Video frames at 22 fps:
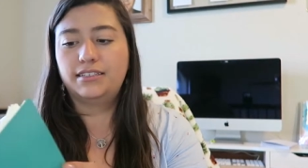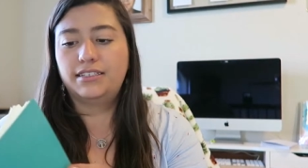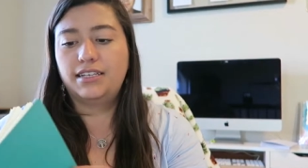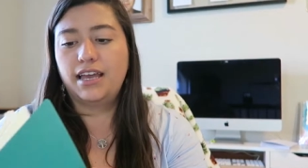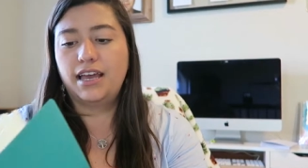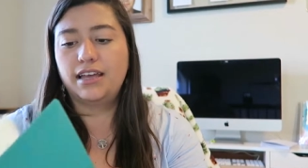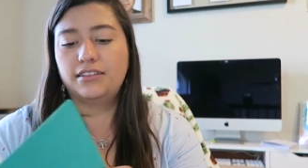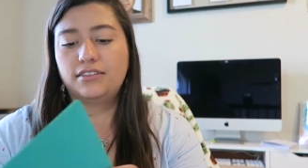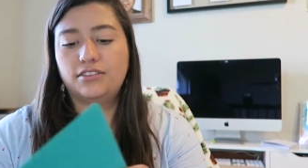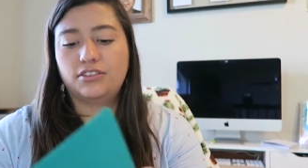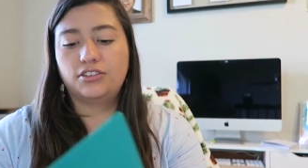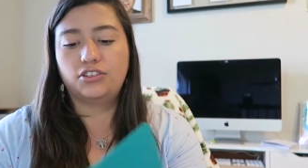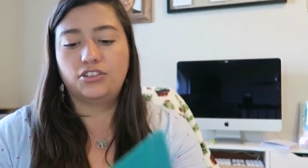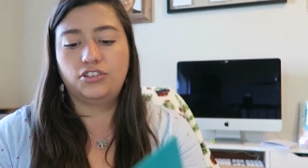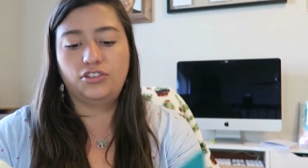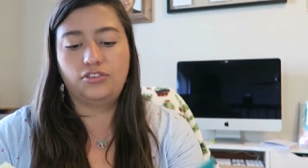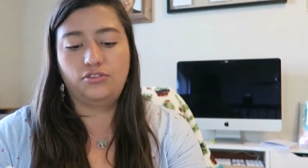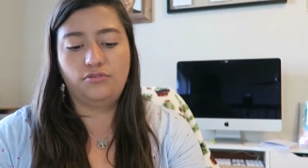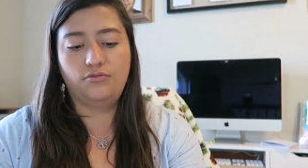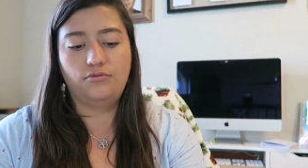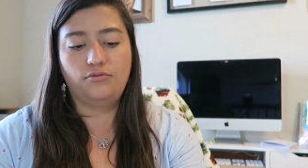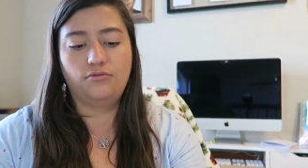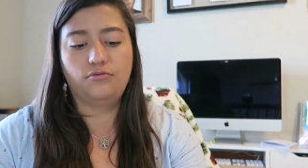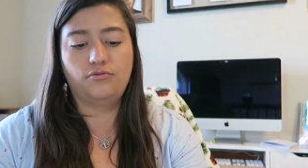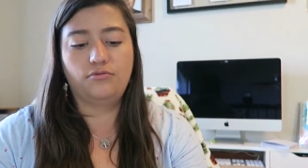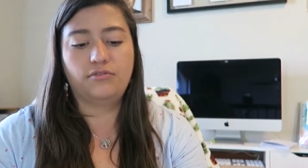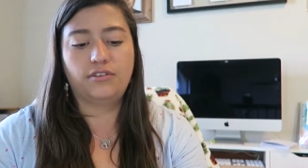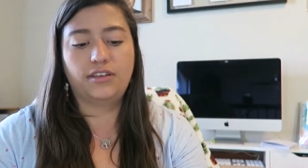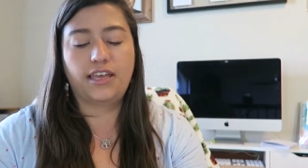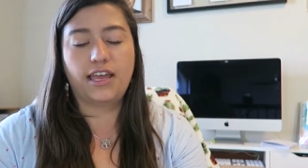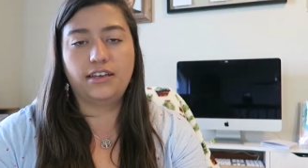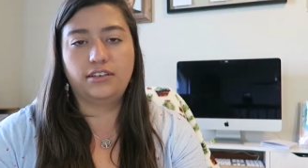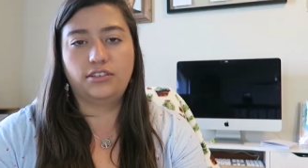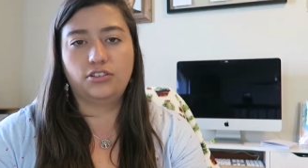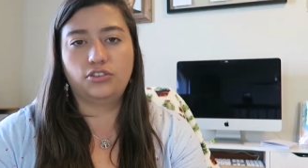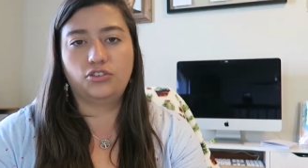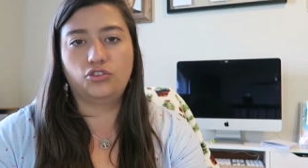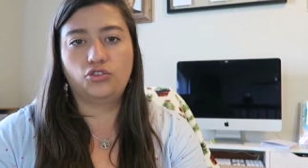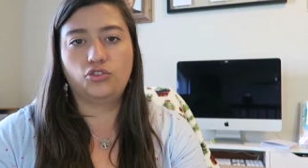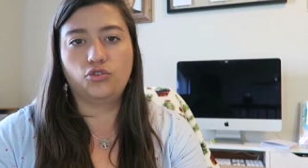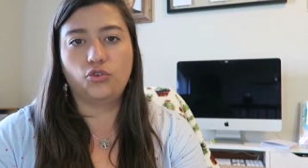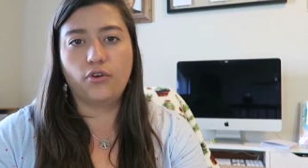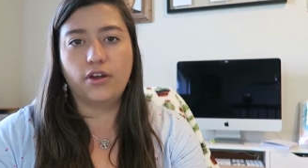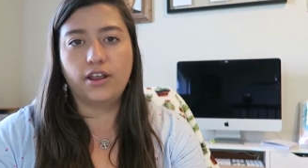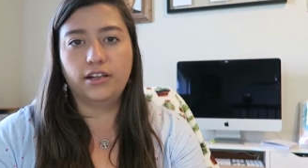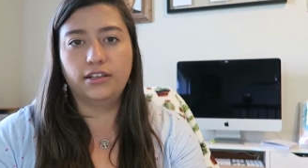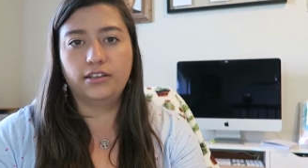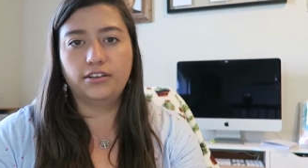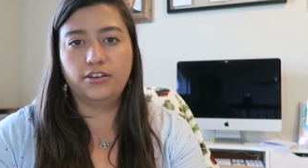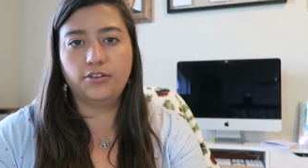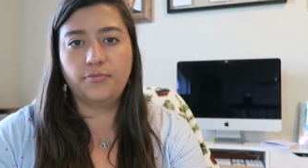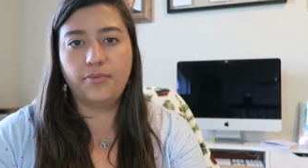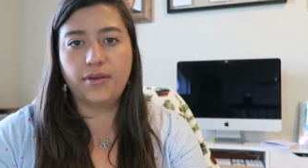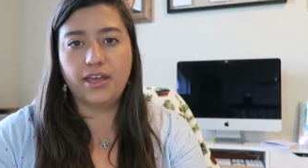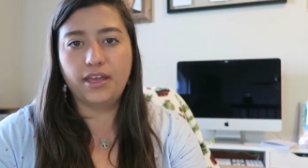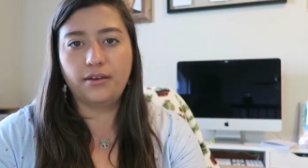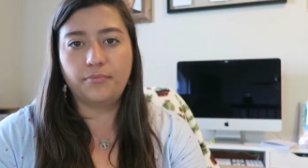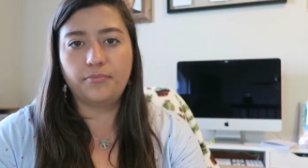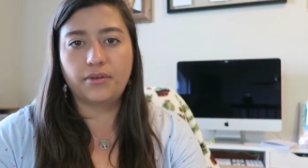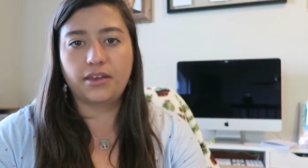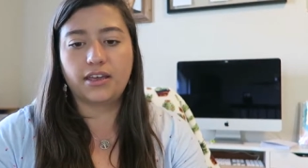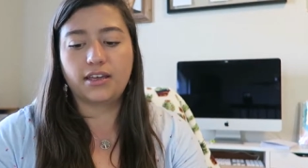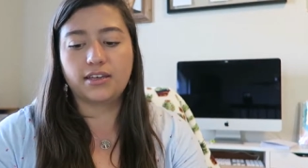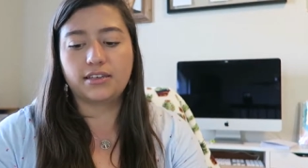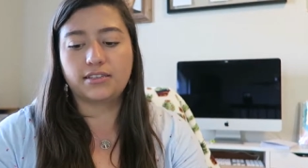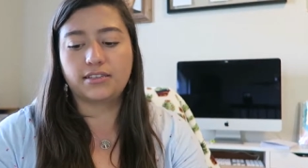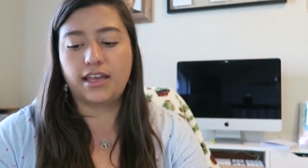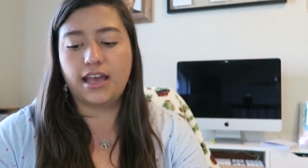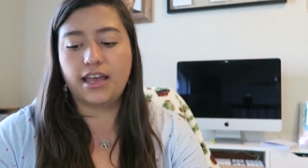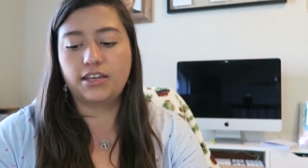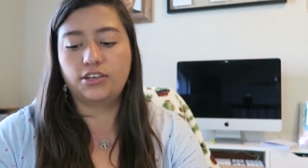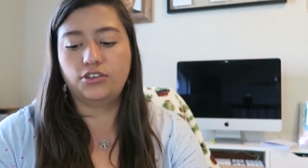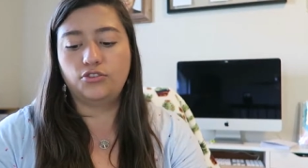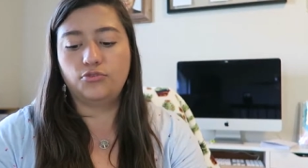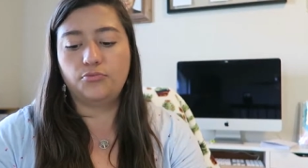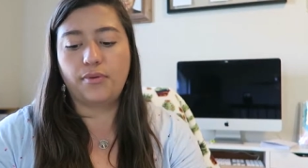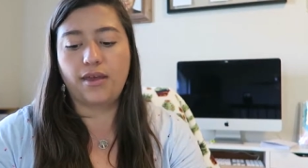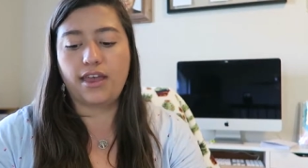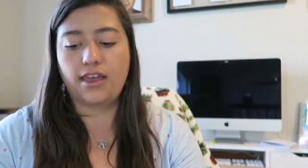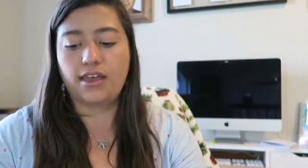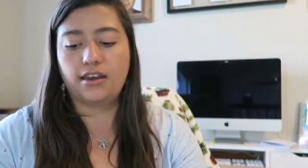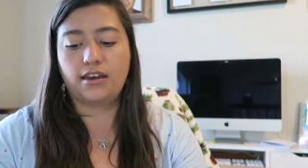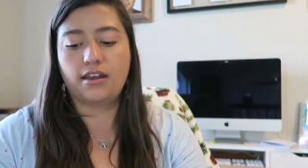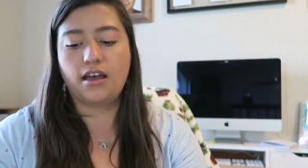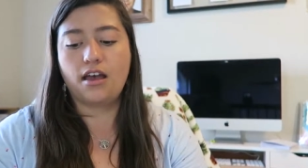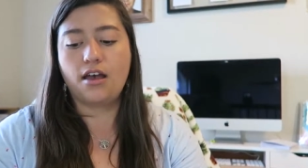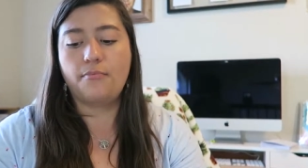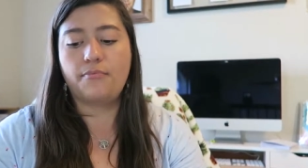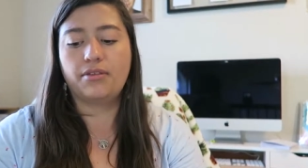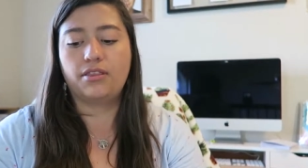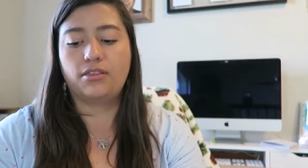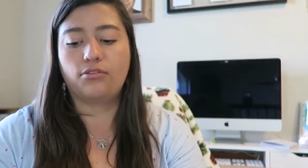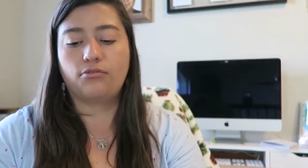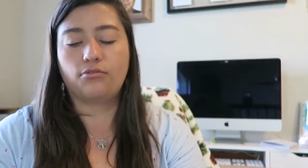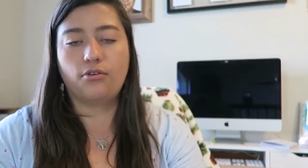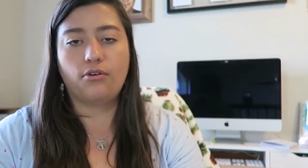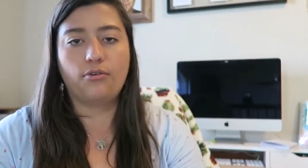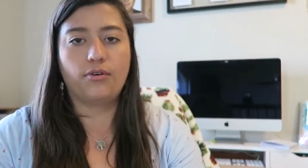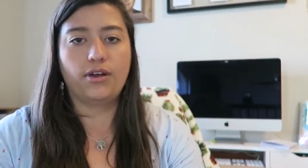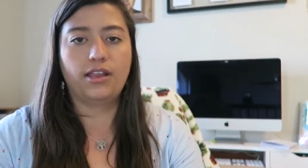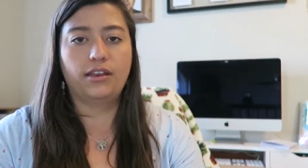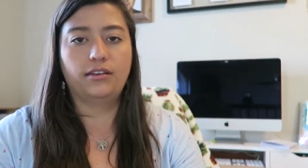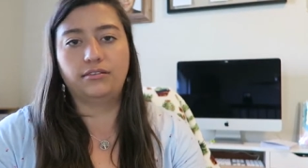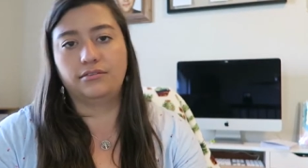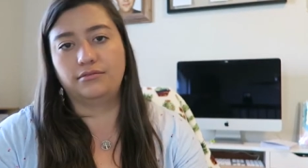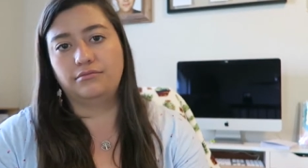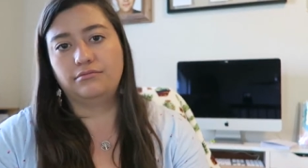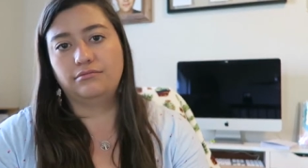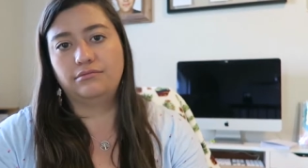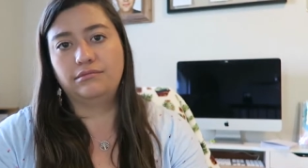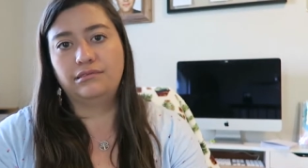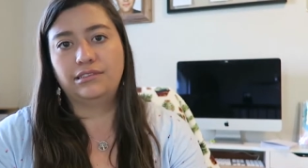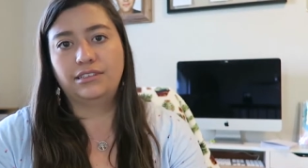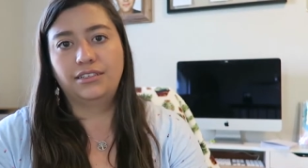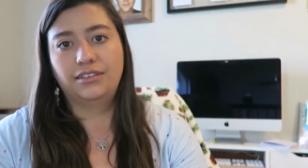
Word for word: tends to get destroyed a little bit because I do bang it up and throw it and